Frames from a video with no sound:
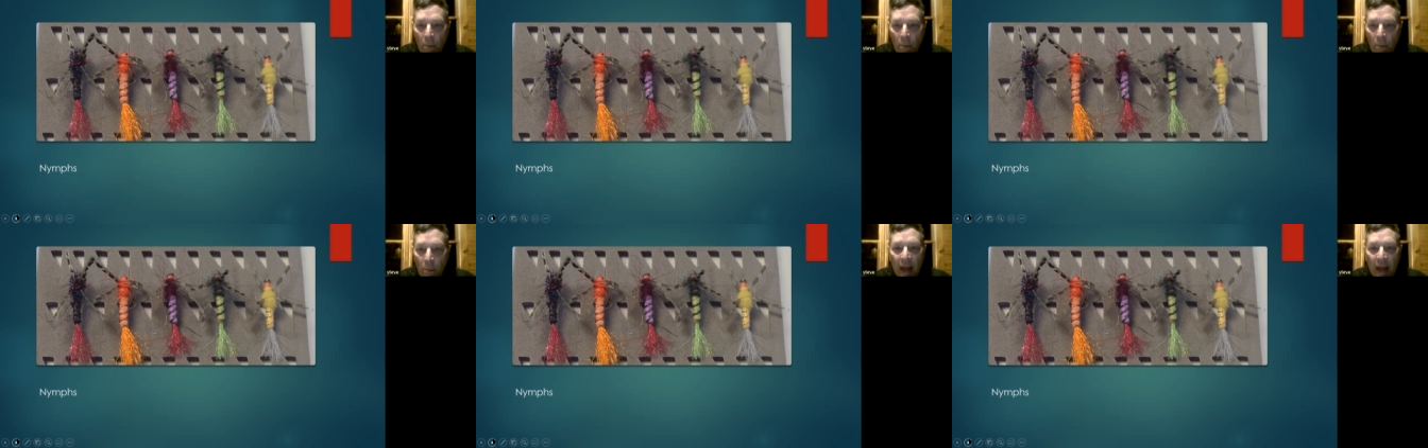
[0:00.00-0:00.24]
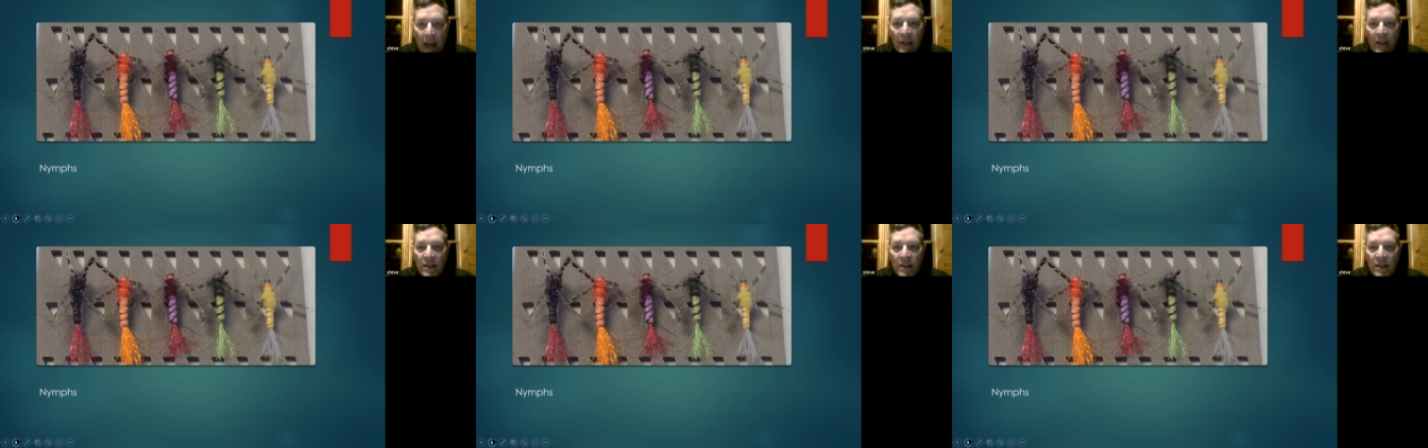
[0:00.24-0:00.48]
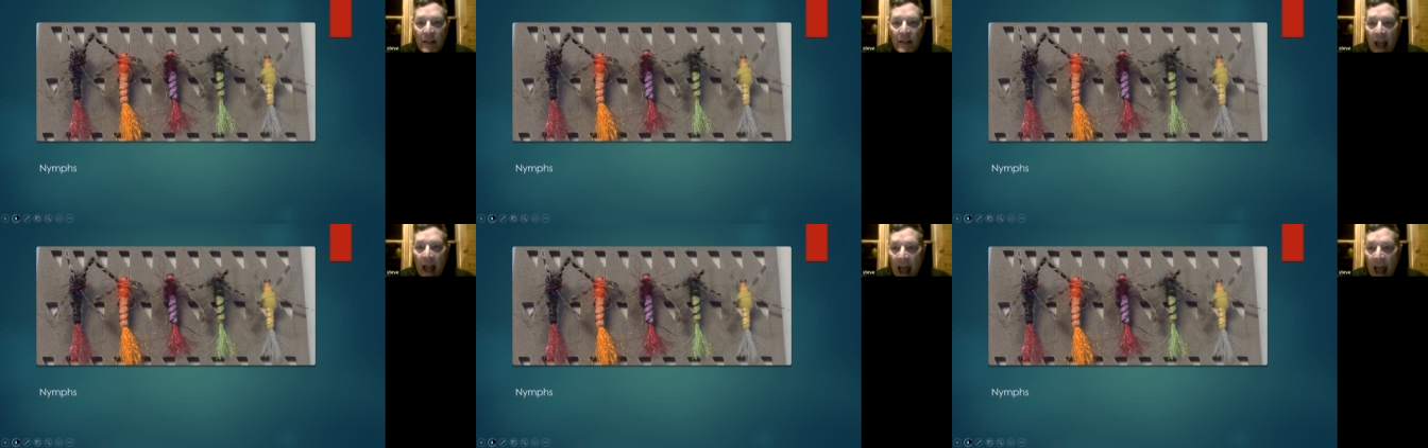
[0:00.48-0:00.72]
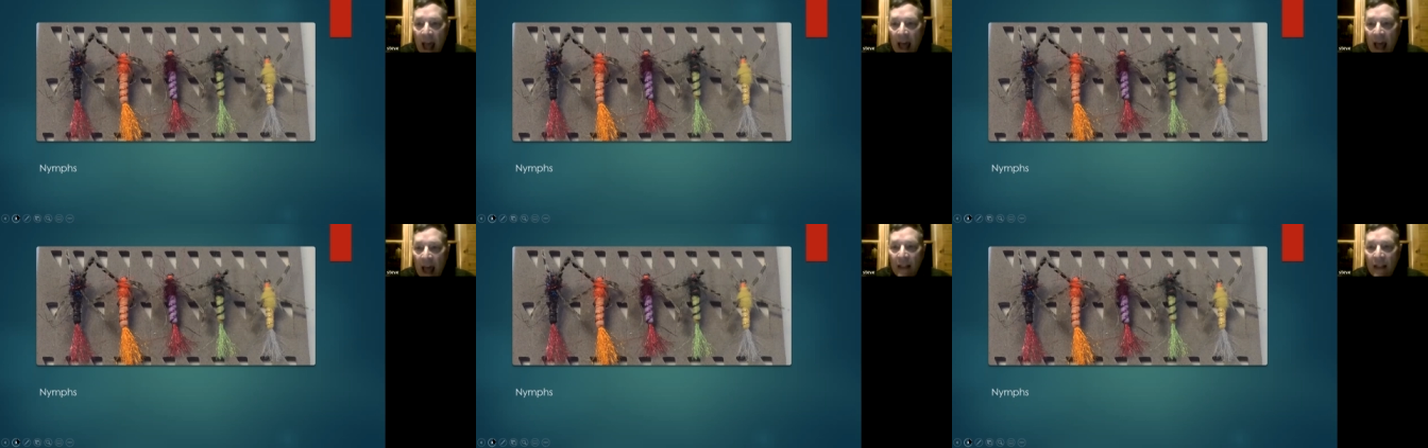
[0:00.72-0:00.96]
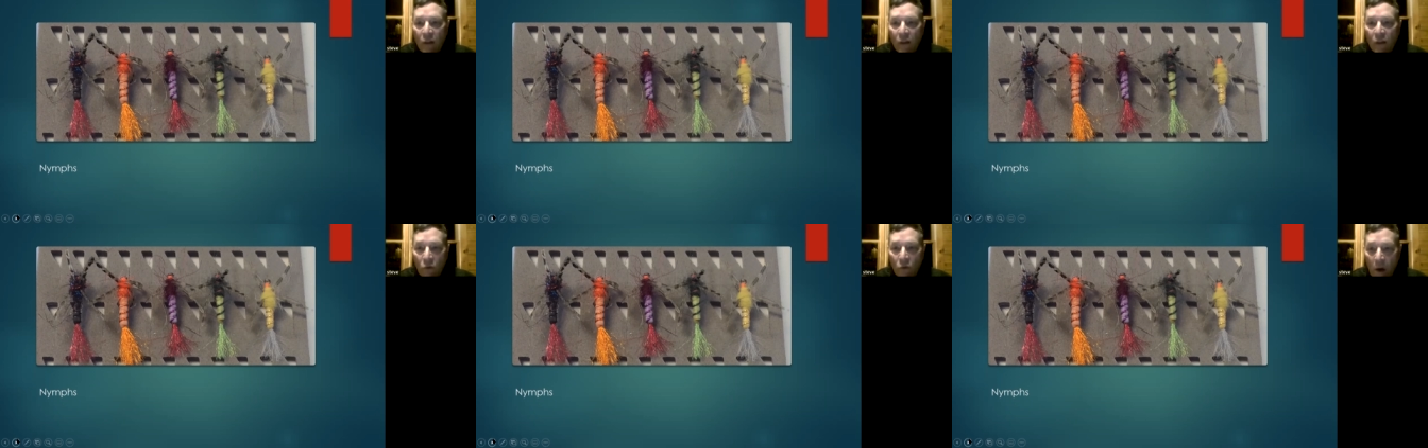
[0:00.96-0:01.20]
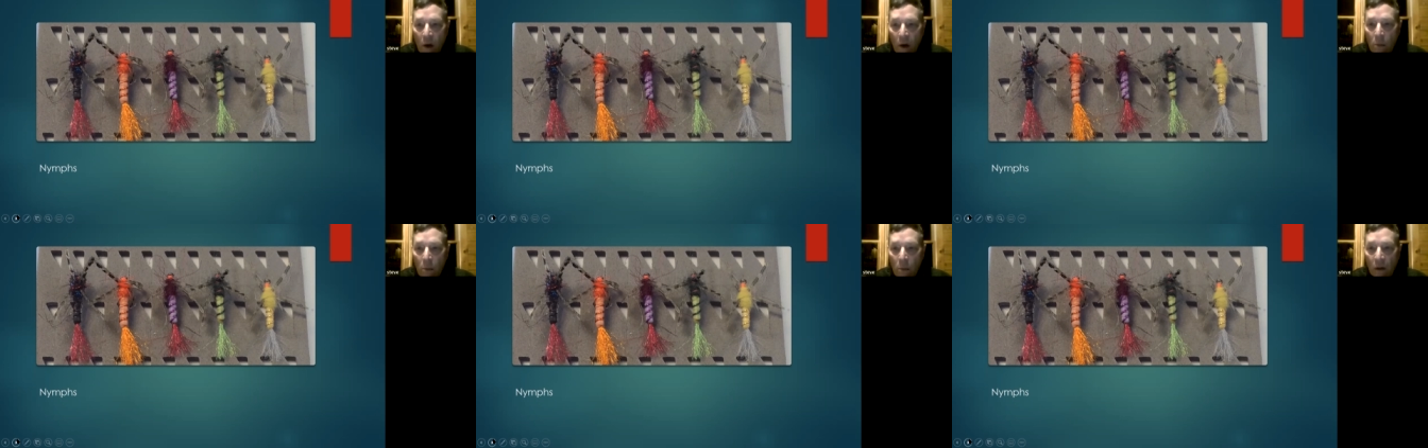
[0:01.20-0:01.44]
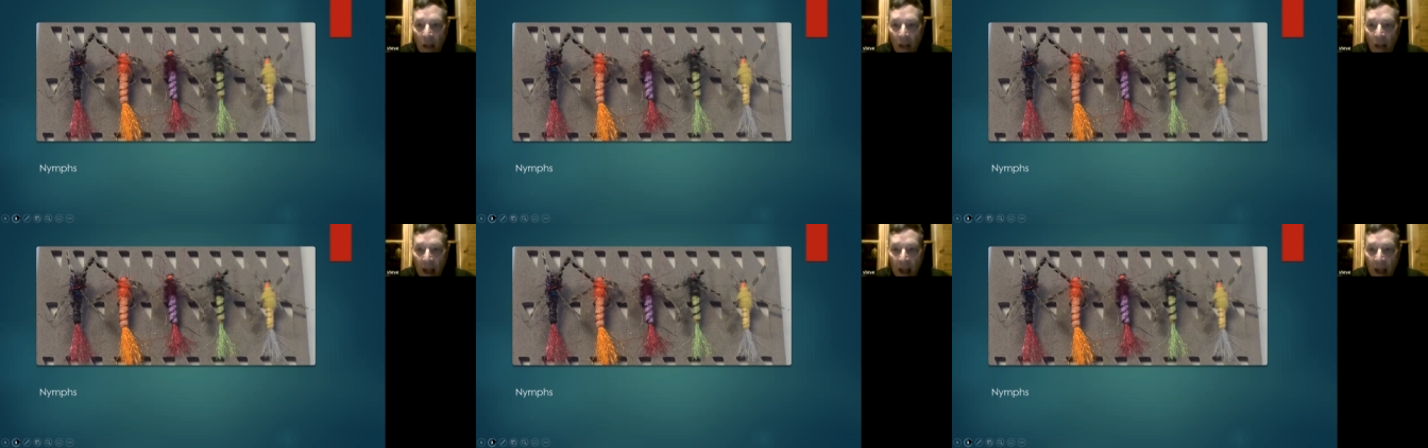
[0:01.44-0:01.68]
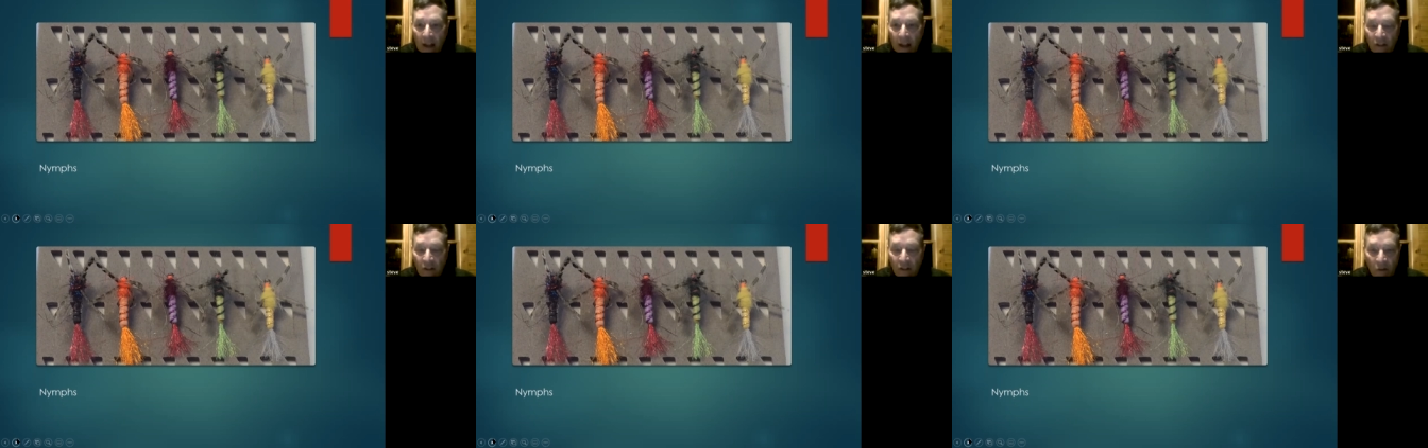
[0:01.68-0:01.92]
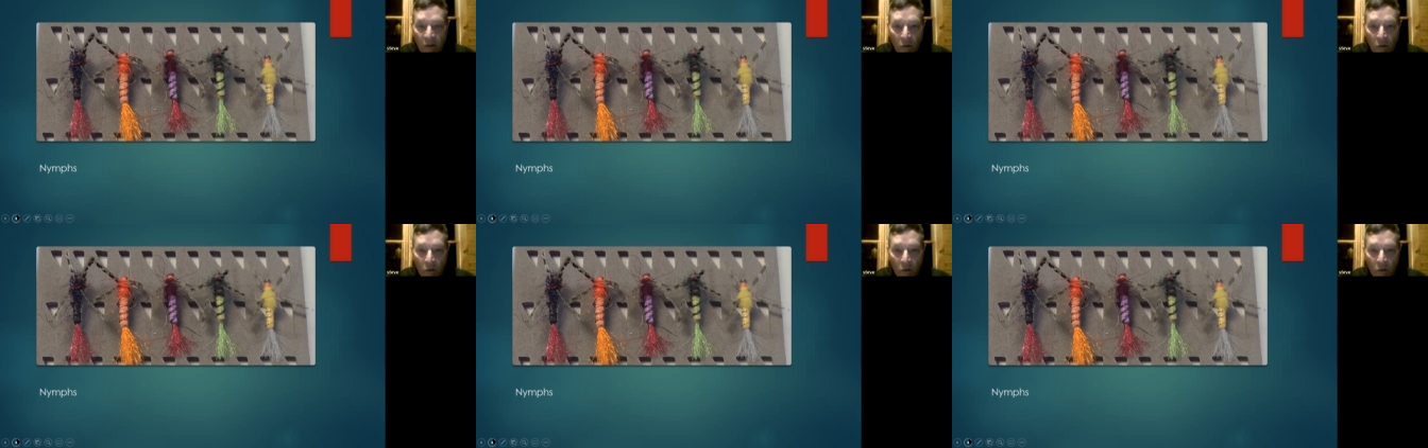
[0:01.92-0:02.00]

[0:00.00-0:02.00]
make is to add the rubber legs.